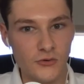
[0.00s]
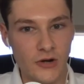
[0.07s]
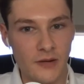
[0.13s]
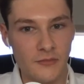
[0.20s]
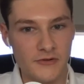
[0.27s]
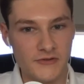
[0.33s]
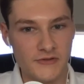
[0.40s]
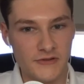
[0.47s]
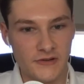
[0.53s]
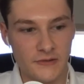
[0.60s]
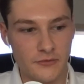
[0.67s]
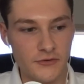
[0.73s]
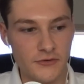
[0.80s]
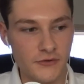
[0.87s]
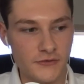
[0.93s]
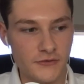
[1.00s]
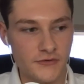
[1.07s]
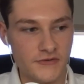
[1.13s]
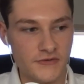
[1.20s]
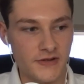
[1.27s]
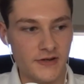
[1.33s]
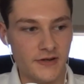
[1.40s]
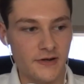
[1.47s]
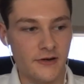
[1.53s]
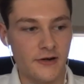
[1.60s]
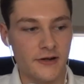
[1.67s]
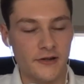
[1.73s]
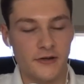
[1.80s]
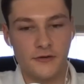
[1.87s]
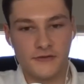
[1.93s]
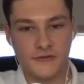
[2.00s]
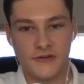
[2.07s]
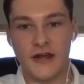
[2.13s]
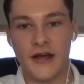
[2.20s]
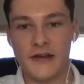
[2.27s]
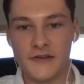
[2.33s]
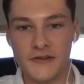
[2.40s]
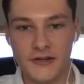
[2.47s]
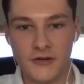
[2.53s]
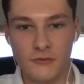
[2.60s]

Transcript: How much did the producer say, all right, here's an idea.